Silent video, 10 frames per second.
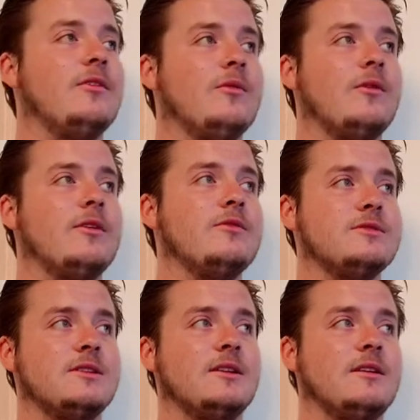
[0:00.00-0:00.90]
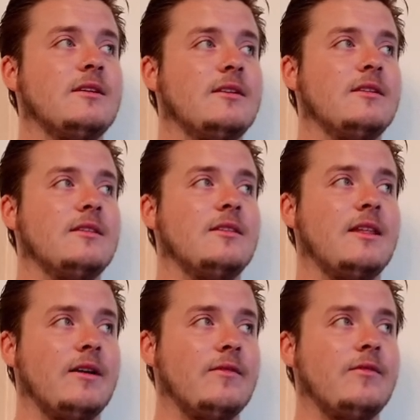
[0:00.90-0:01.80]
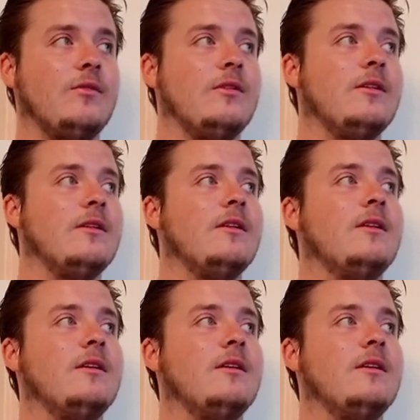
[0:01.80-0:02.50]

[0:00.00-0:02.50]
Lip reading: You are using that full...